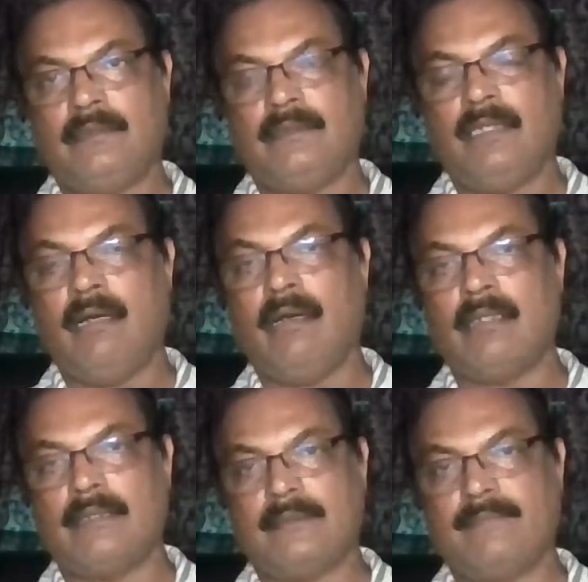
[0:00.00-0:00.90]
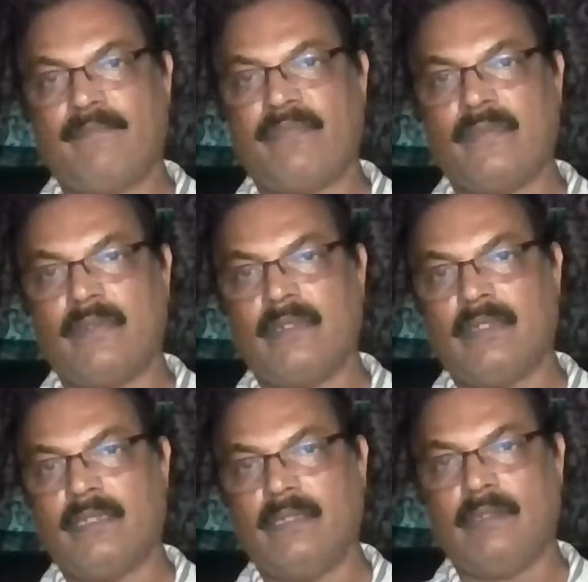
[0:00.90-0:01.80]
or
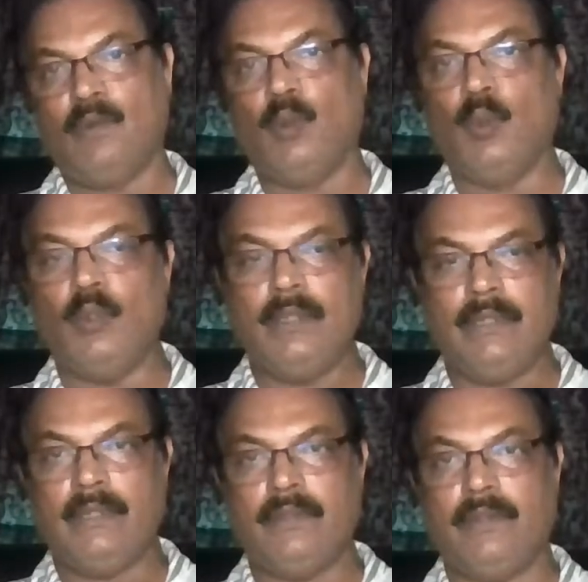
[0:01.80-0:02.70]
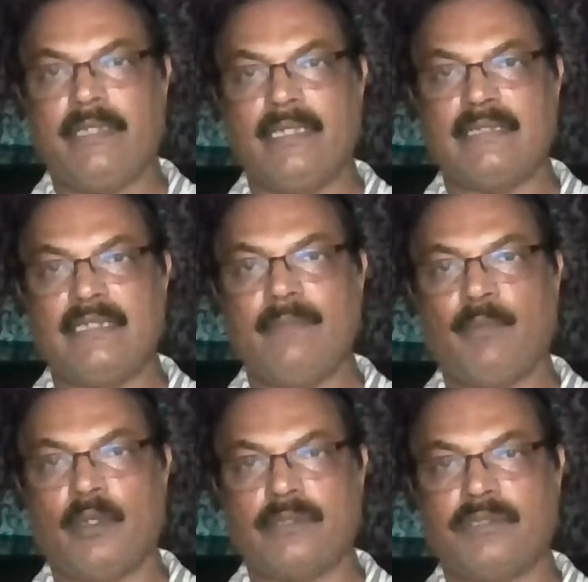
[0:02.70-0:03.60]
wool, you can see
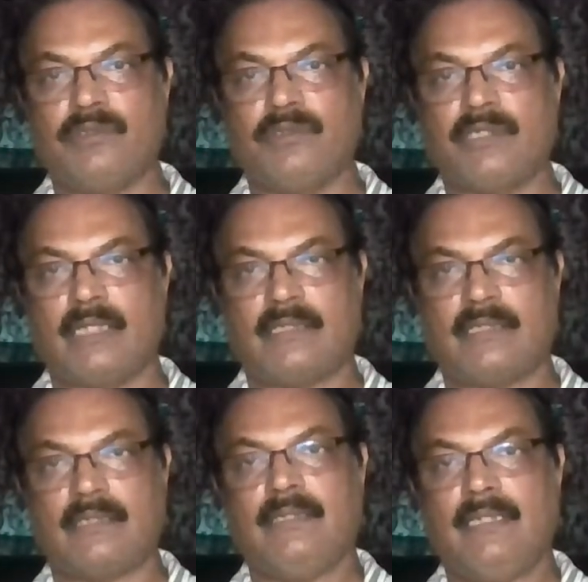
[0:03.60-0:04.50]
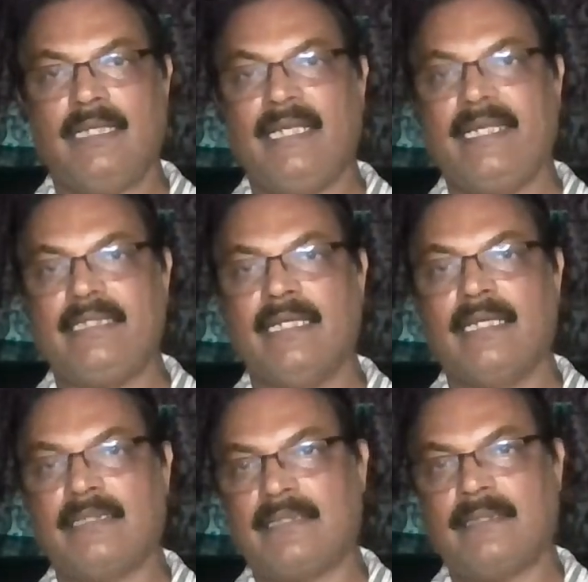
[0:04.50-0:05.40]
positive charge. Like
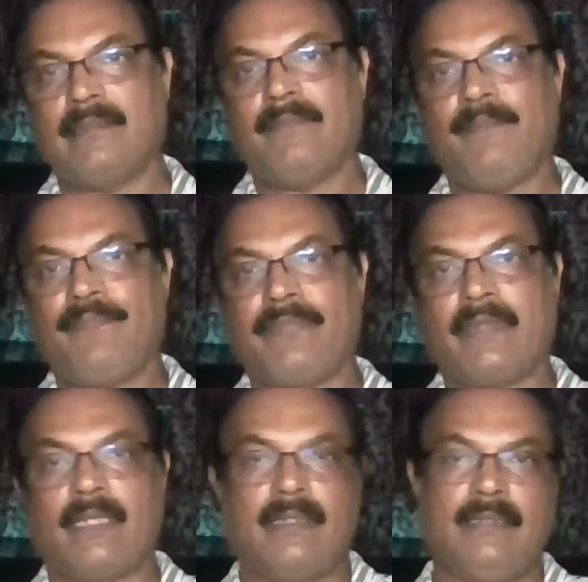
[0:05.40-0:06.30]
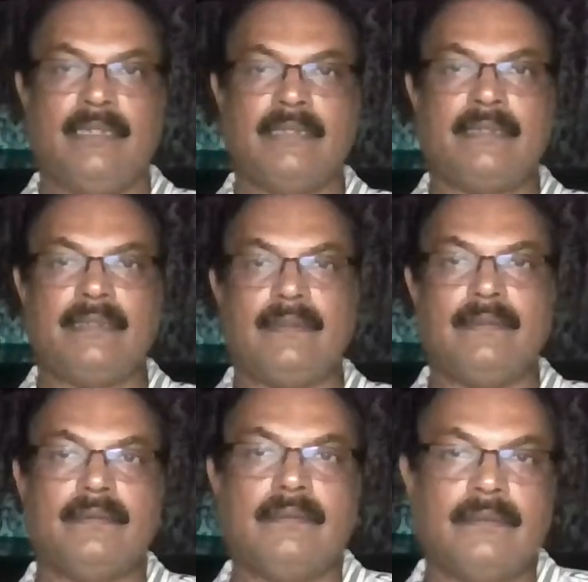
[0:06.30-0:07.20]
this, the
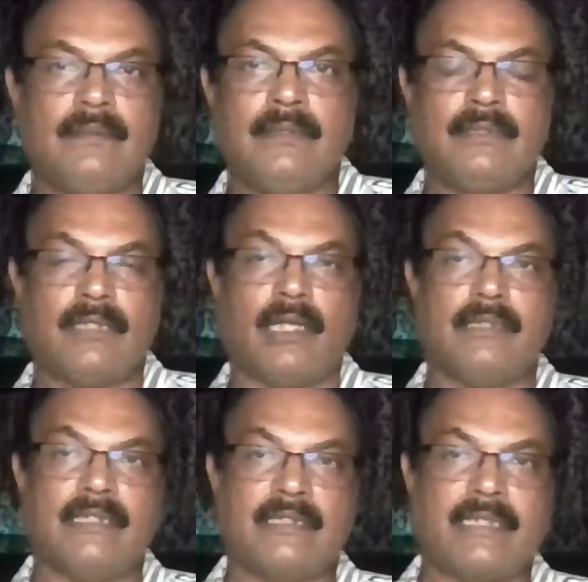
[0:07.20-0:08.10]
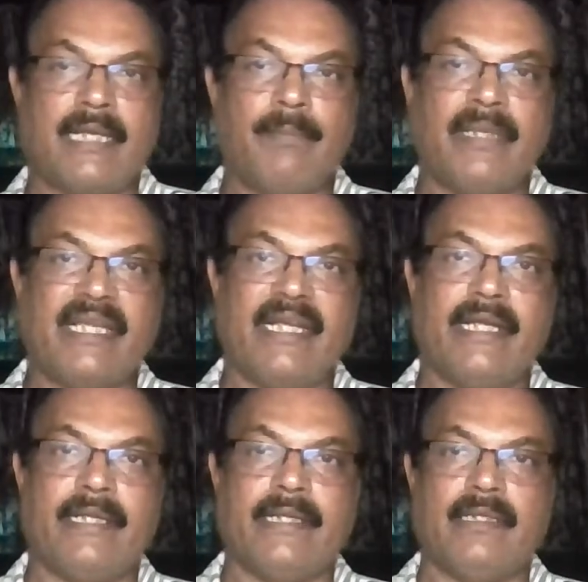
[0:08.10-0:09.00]
charges can be
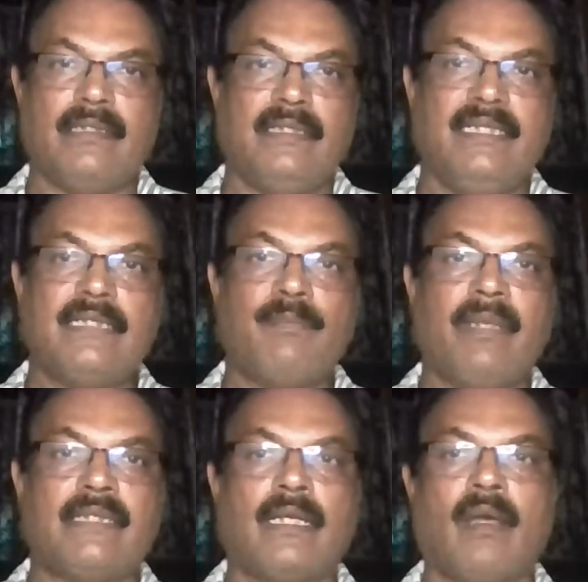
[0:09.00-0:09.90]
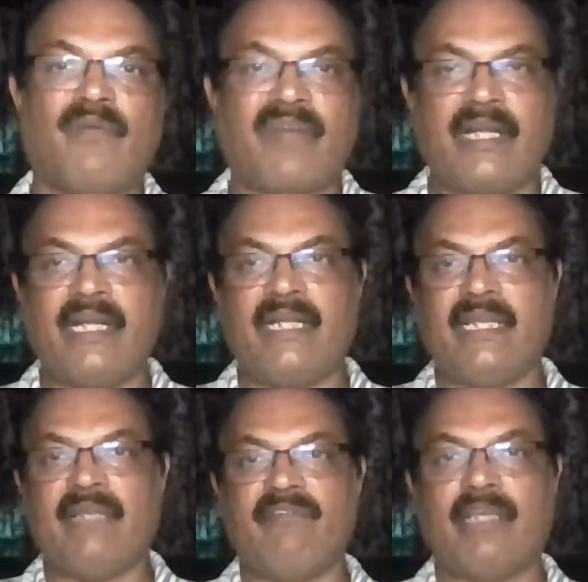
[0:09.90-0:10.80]
created. This method of
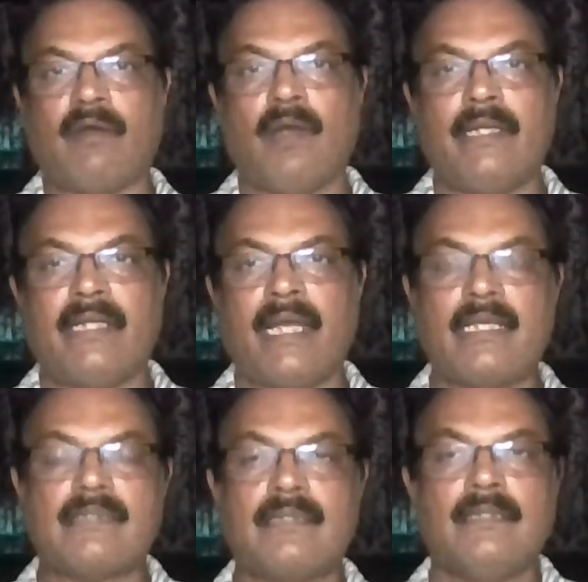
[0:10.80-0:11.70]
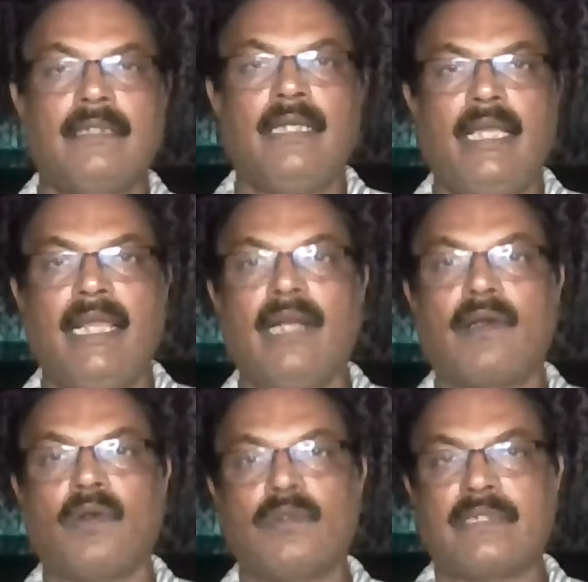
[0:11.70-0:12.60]
creating, we call it as
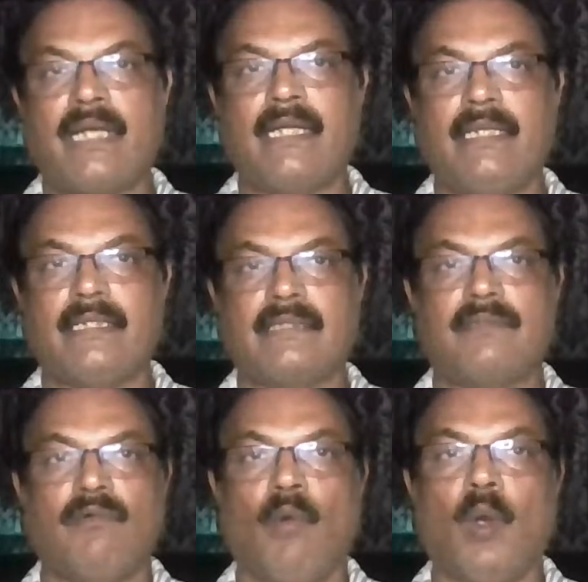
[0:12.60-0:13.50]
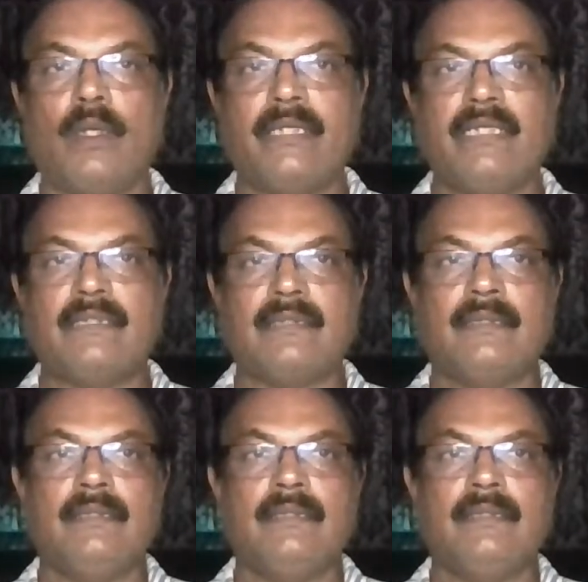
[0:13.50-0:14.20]
electrostatics. What is